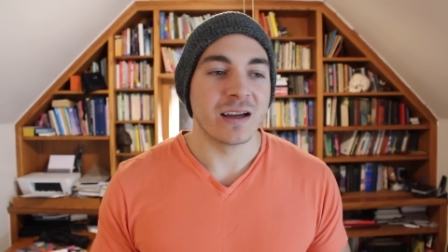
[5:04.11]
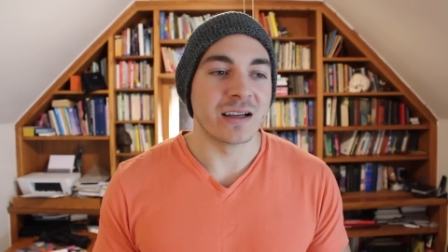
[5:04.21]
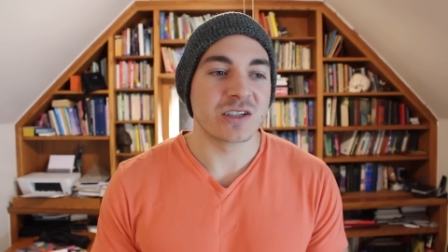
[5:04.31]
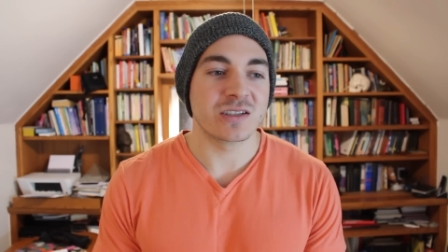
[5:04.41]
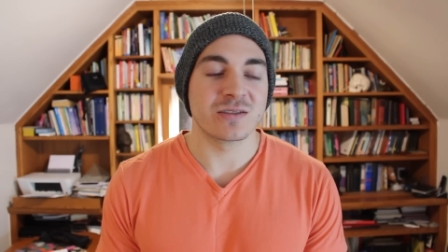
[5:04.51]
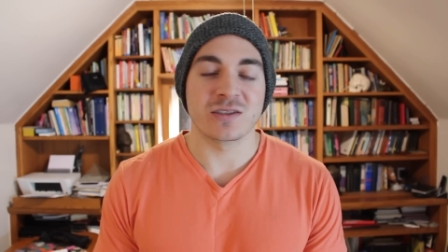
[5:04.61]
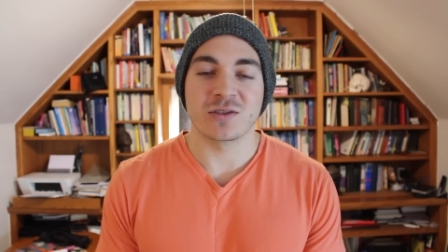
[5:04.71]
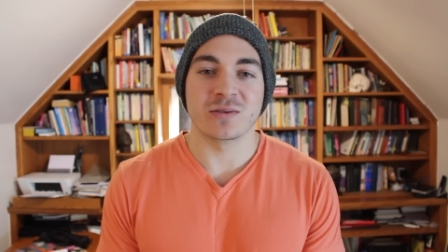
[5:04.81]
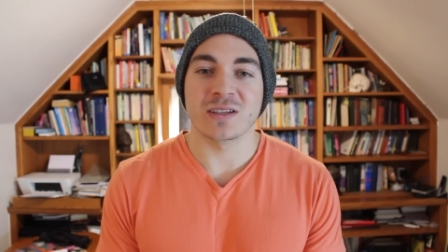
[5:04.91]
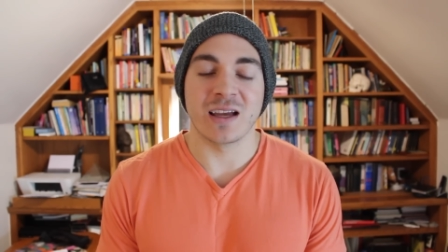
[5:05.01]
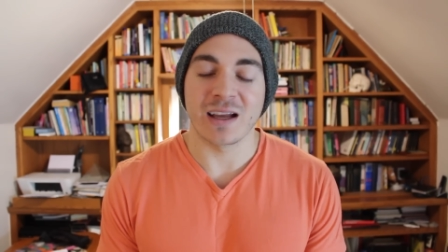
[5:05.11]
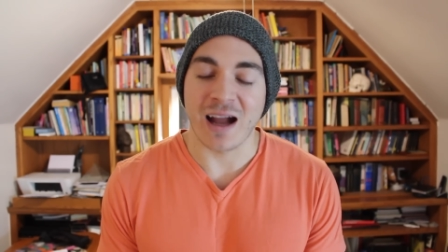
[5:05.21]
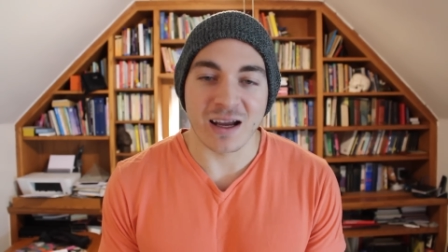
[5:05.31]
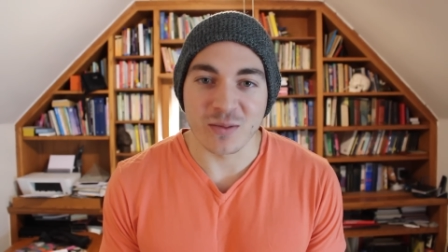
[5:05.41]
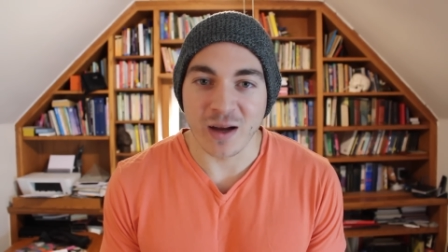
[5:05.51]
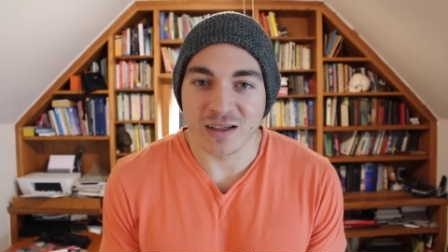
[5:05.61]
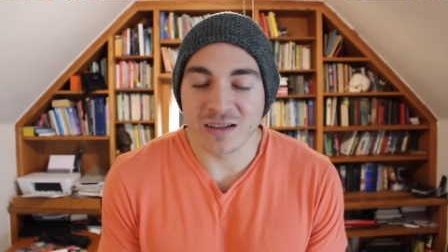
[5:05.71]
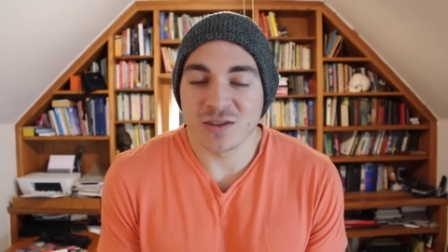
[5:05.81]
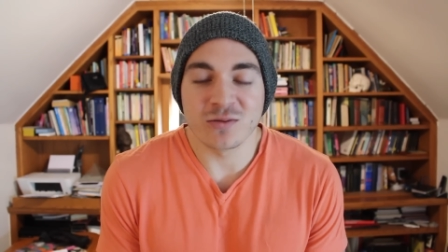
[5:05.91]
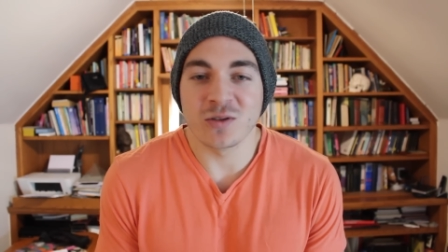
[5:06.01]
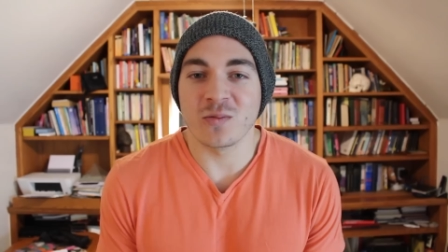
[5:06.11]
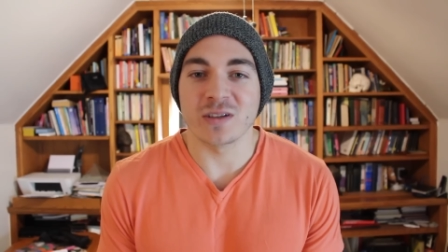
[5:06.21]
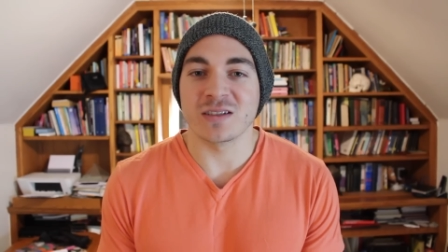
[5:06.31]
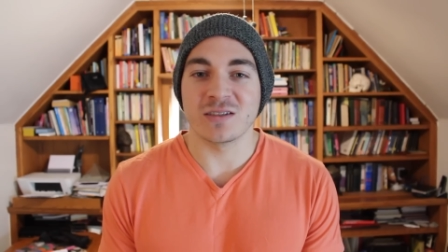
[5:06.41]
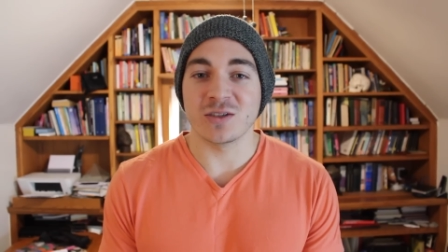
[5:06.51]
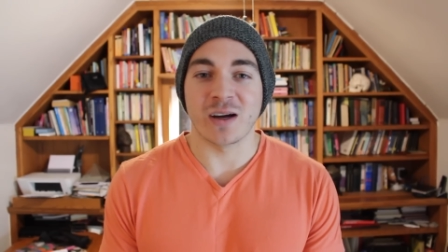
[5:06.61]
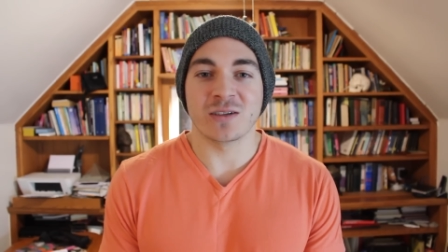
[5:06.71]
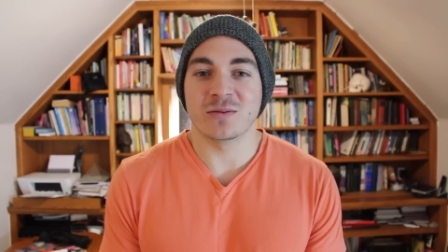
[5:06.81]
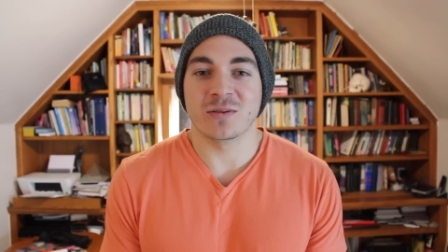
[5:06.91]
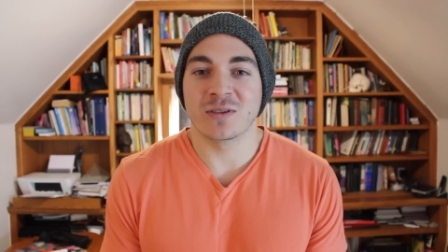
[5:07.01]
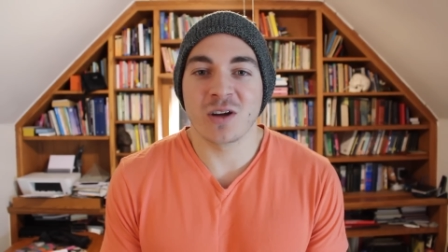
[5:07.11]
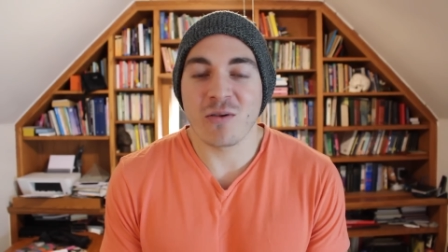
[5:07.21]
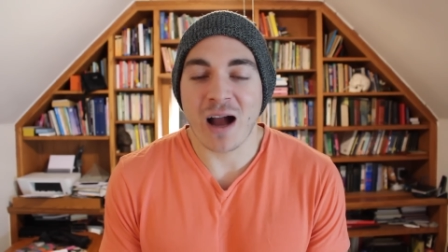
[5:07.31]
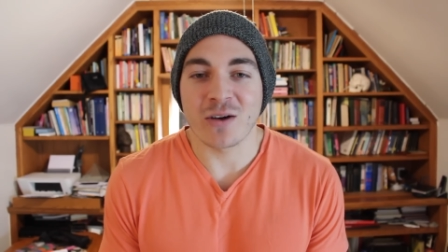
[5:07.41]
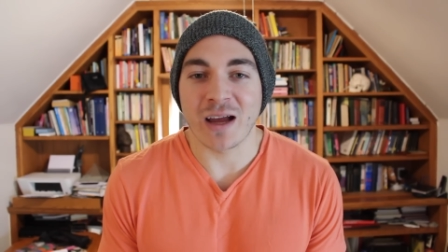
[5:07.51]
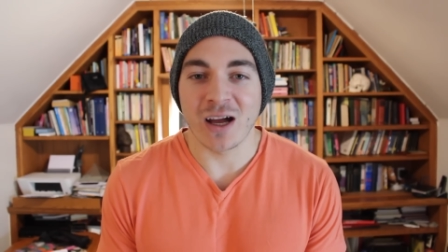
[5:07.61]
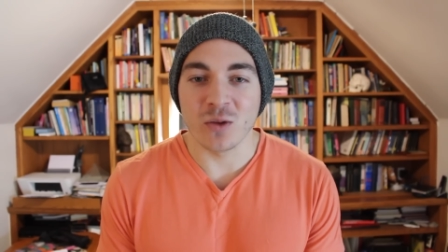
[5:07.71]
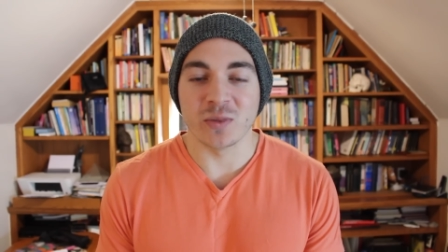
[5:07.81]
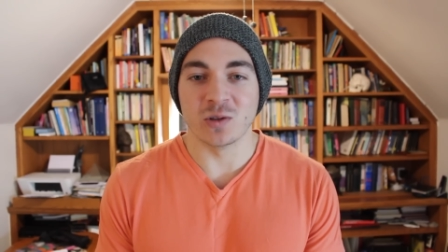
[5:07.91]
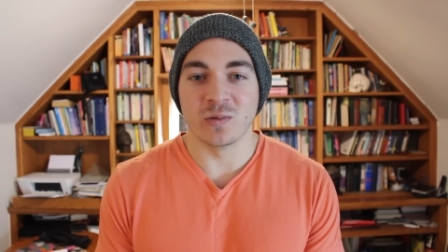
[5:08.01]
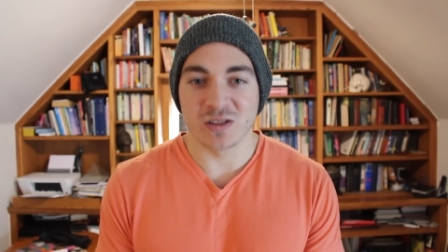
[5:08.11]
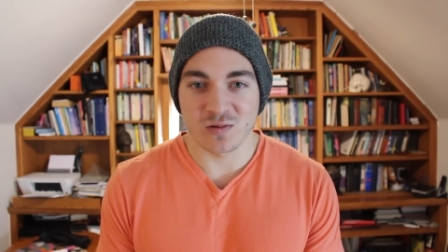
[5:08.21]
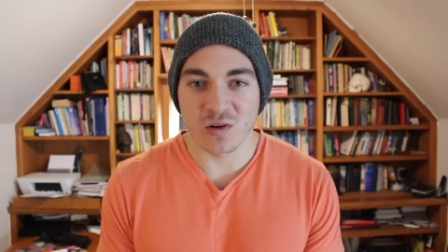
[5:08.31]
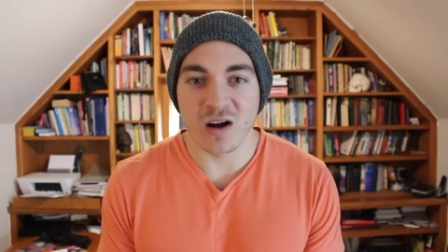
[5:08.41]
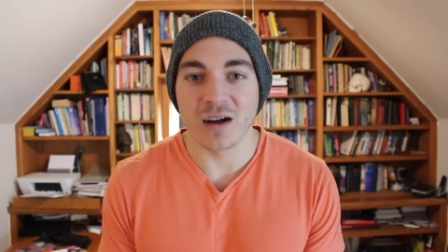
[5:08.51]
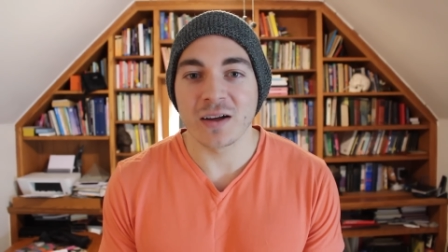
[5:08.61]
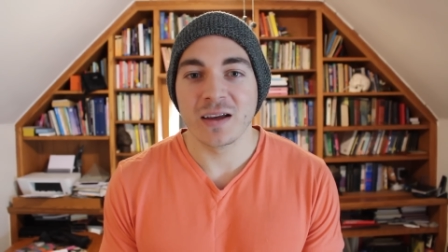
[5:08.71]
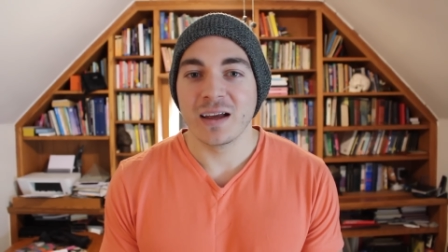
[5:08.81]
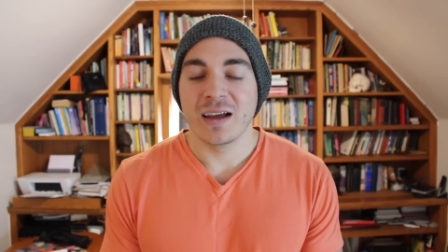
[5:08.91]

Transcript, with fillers: And she was like, Adam, I don't know what to do. I don't know how to help you. What's wrong?